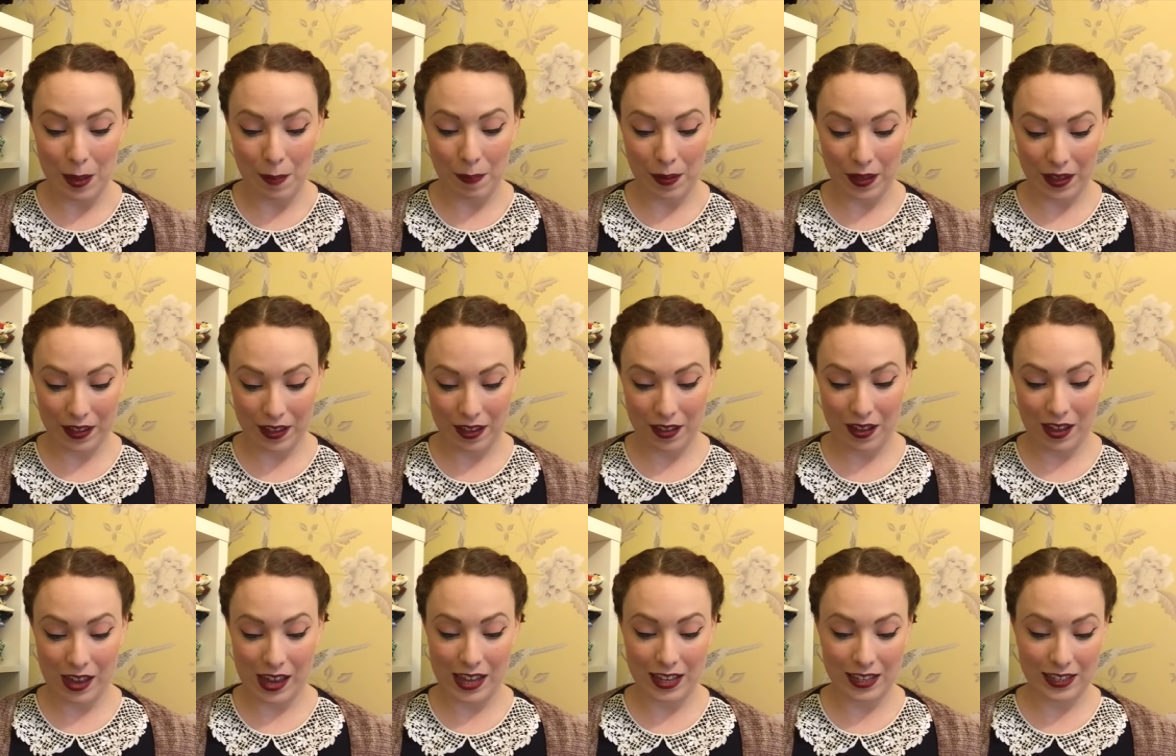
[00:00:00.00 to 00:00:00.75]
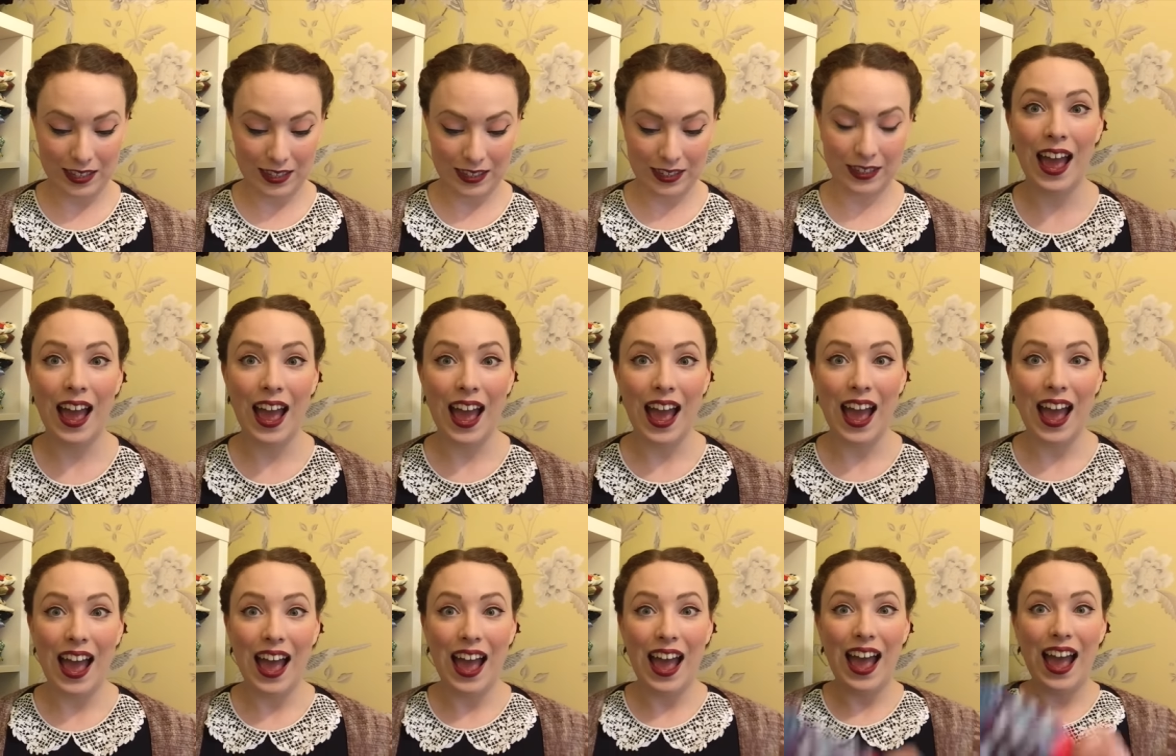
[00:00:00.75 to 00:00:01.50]
But guys,
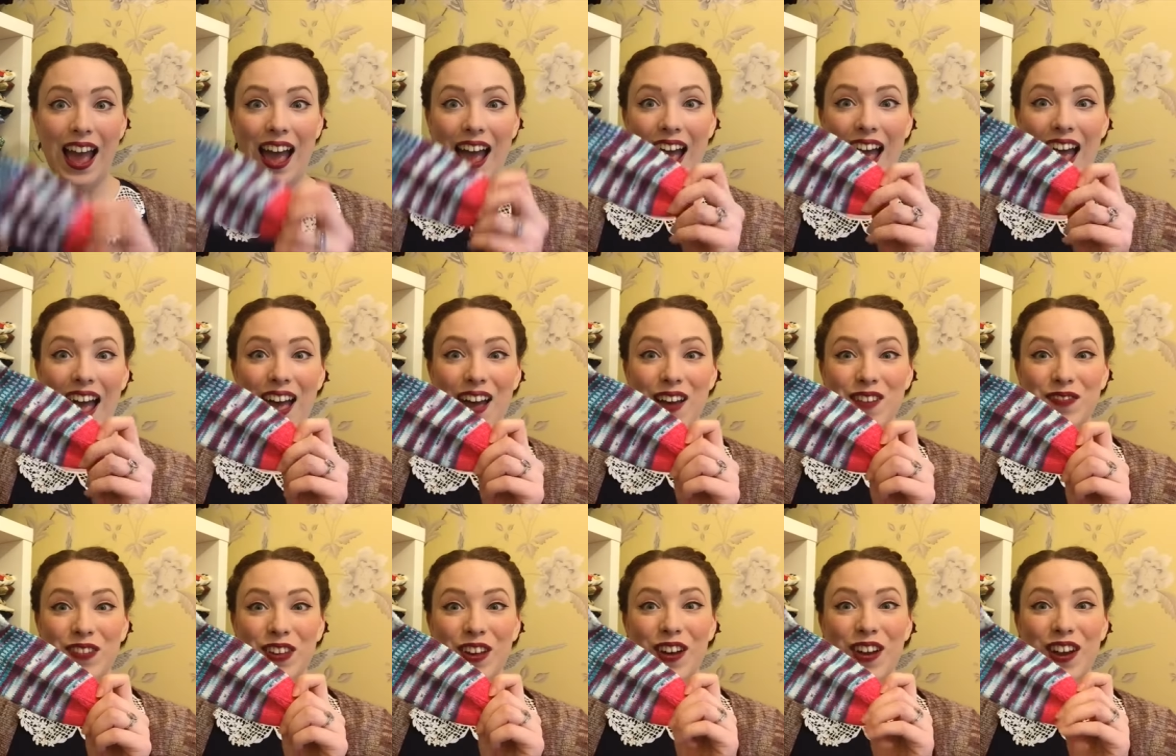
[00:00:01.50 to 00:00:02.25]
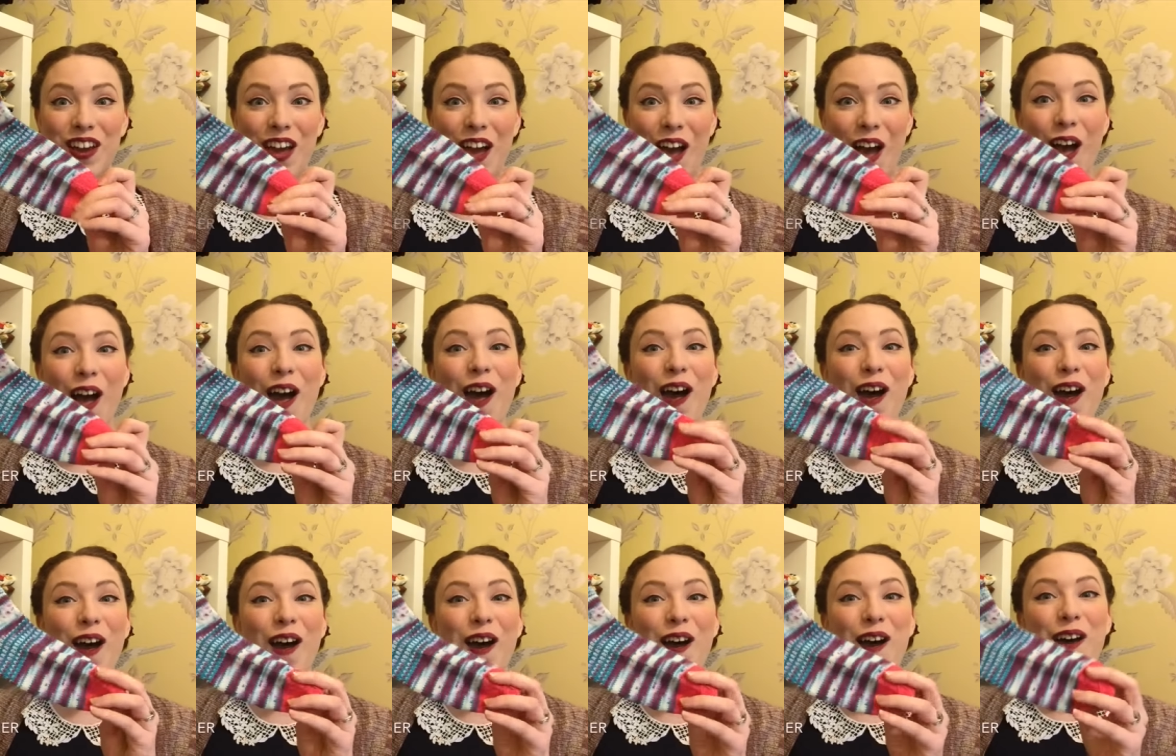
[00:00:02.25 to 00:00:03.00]
I've got a
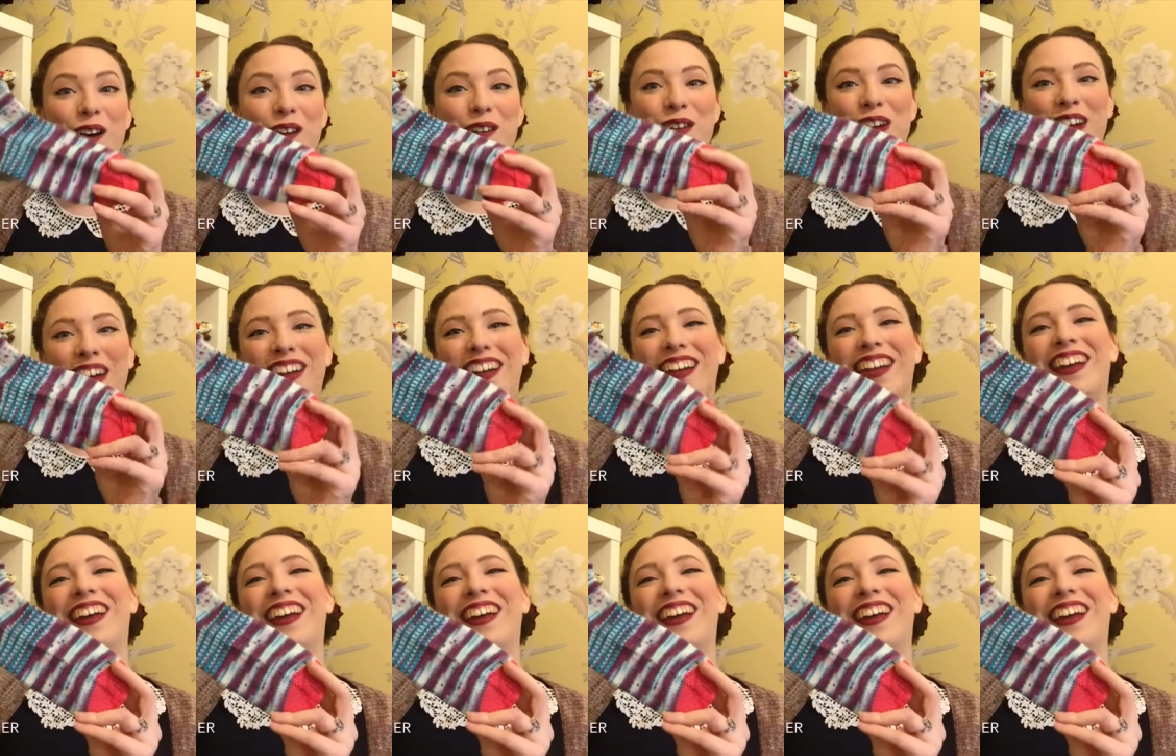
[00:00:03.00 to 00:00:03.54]
home!